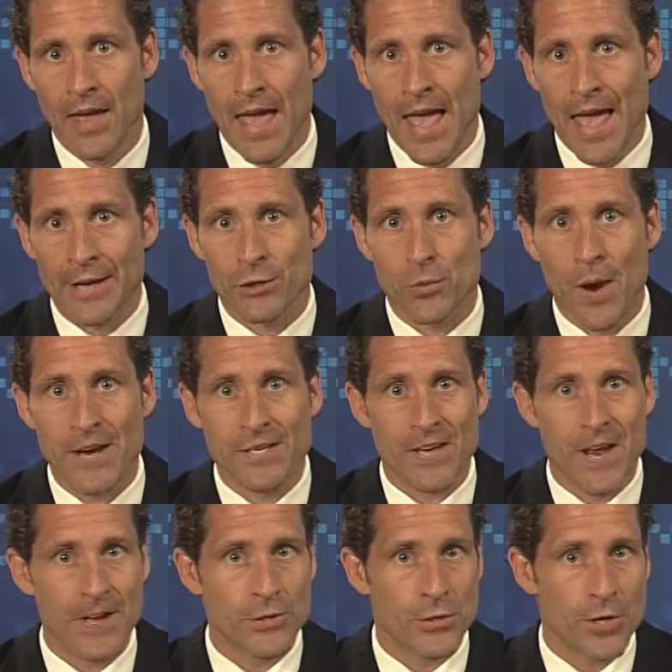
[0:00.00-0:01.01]

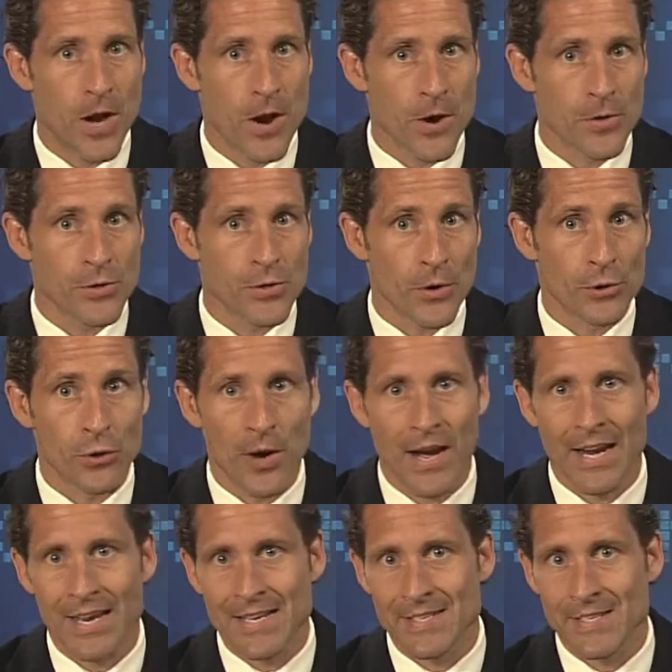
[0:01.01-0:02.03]
XYZ shares are
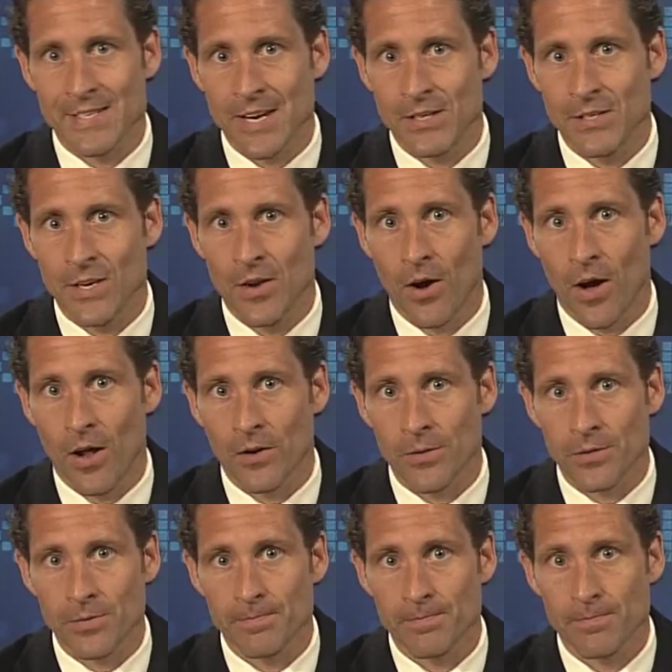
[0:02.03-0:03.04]
trading at
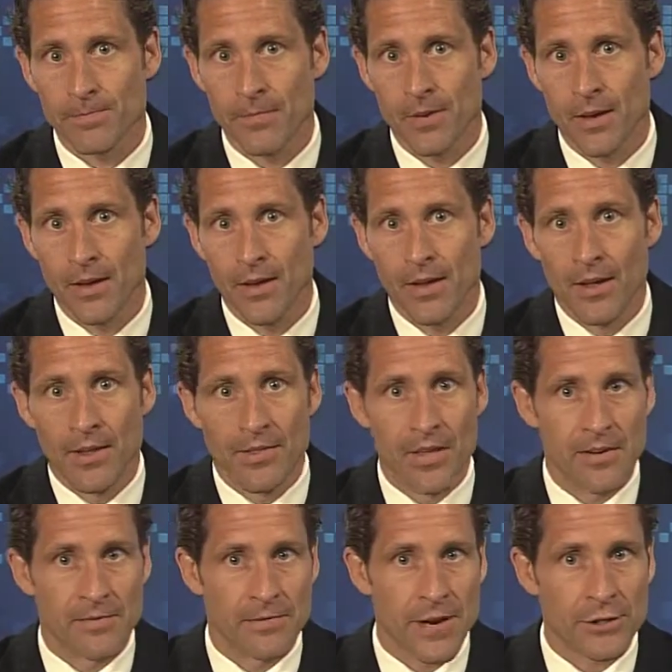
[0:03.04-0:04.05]
$60.
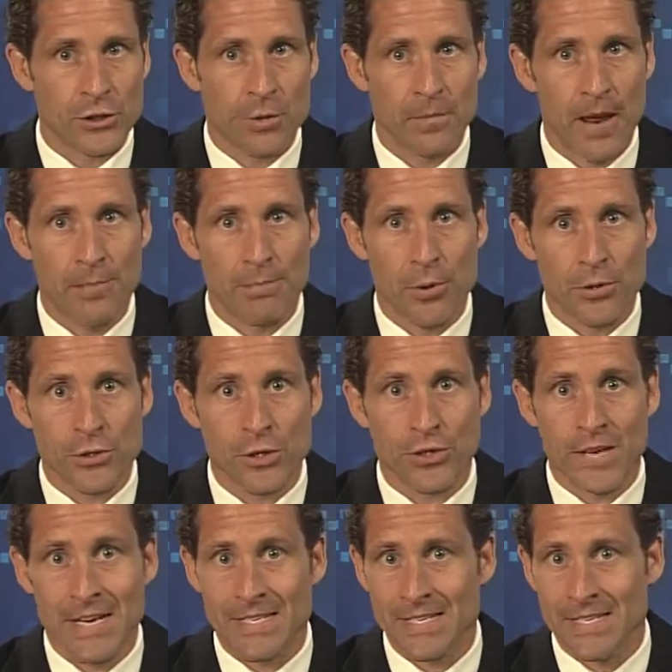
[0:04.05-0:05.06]
The investor may
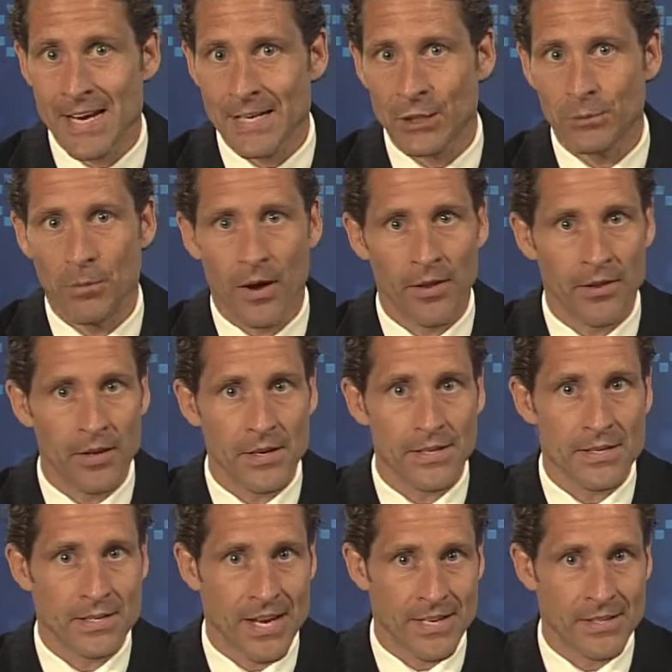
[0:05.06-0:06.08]
purchase a 6-month
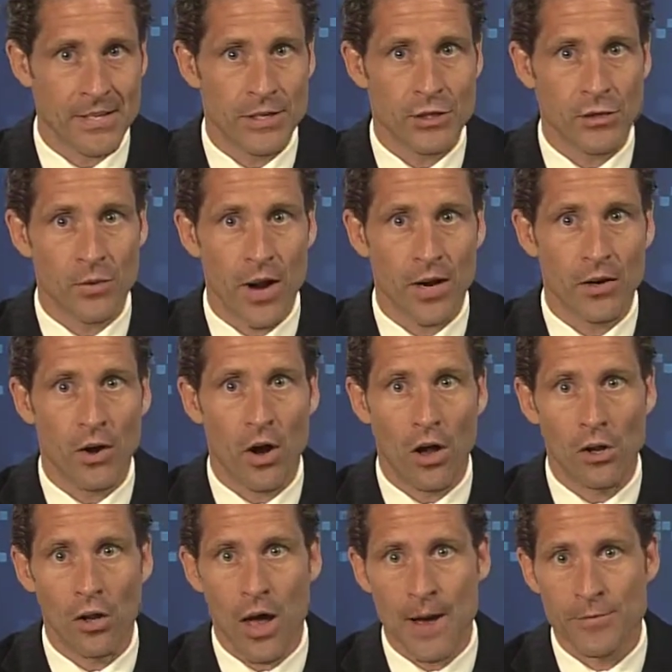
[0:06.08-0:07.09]
60-strike
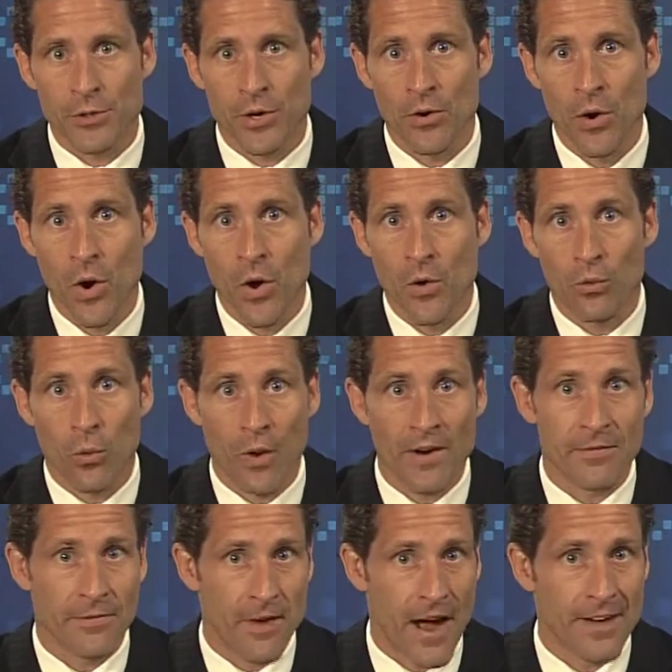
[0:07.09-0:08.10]
call option for a
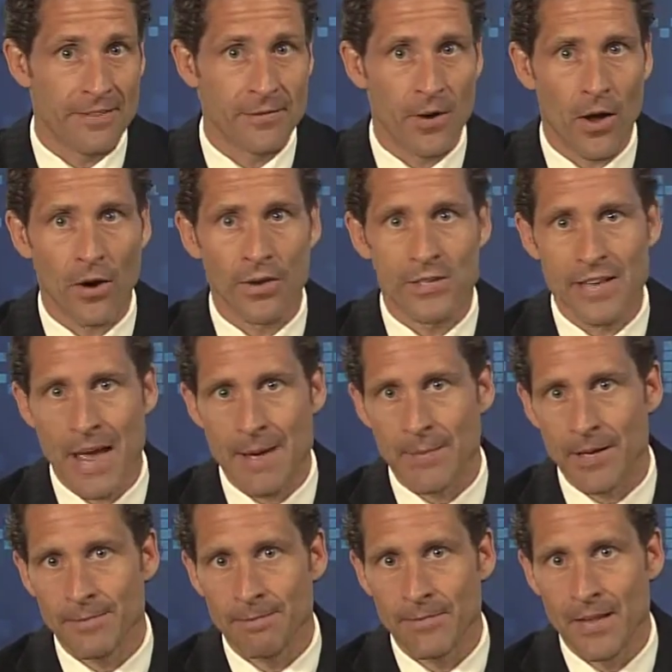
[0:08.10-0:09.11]
$5
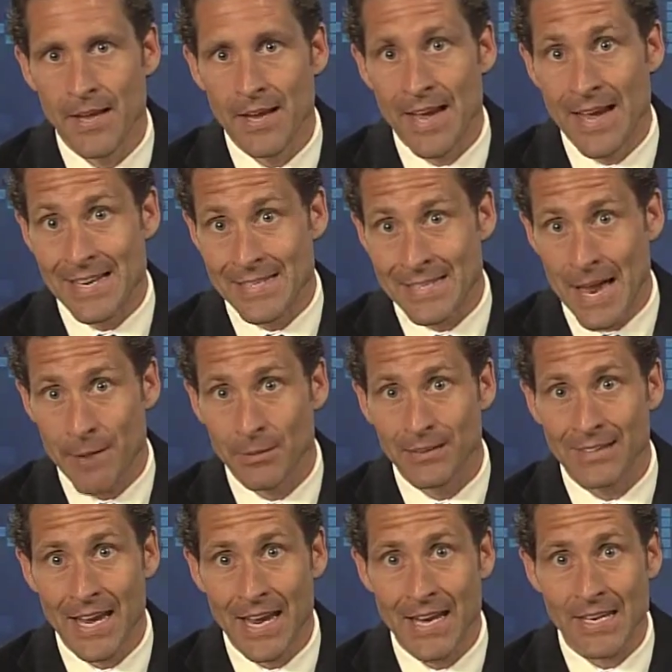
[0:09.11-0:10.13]
debit and
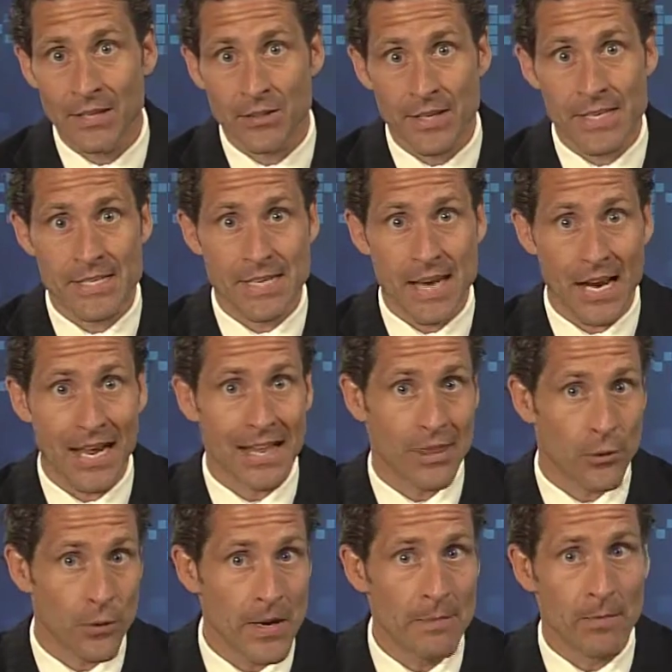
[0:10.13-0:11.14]
simultaneously sell a
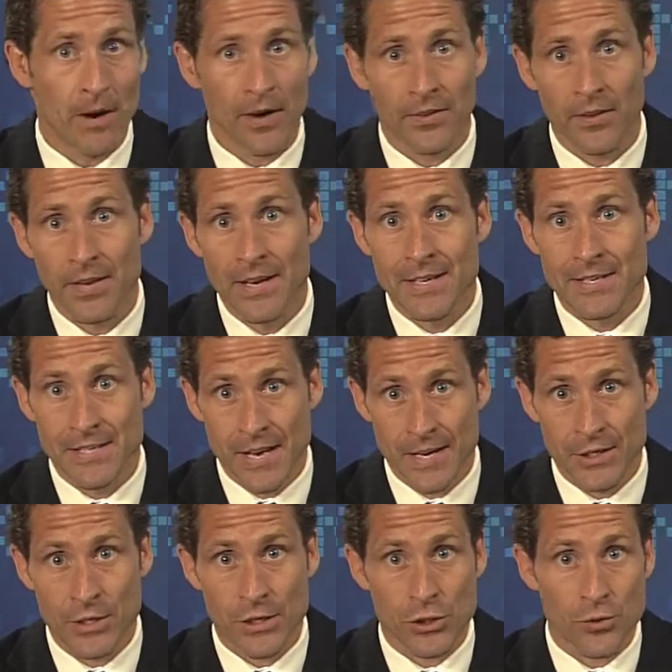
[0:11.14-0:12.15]
3-month
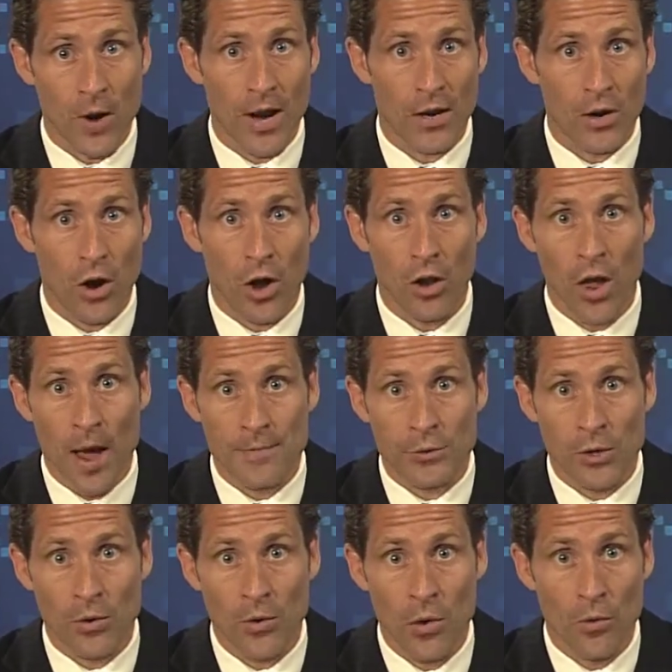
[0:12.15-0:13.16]
60-strike call
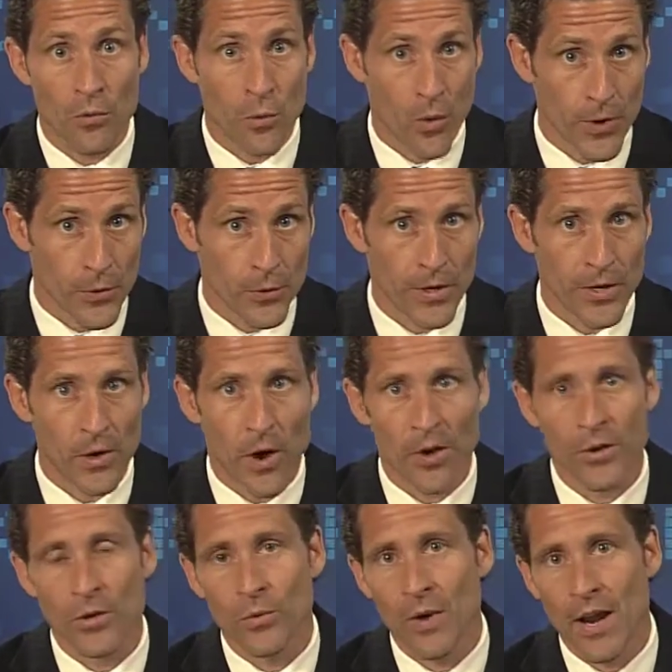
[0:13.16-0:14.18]
option for a
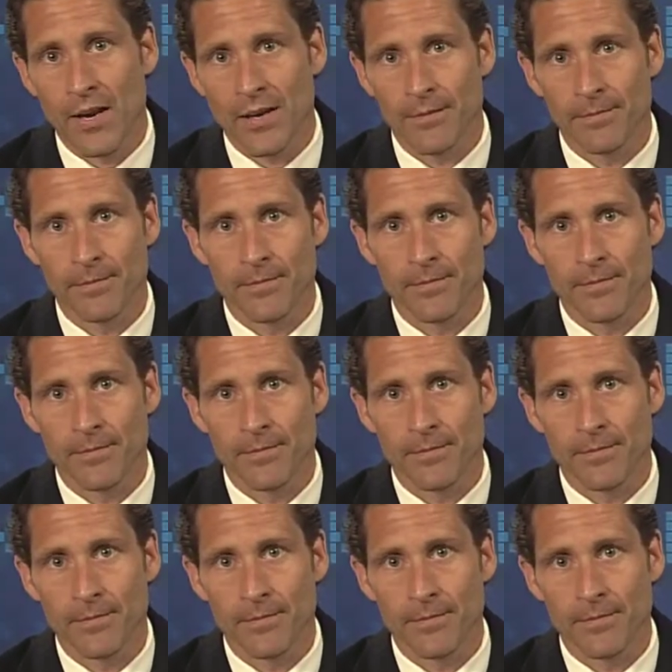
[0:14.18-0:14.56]
$3 credit.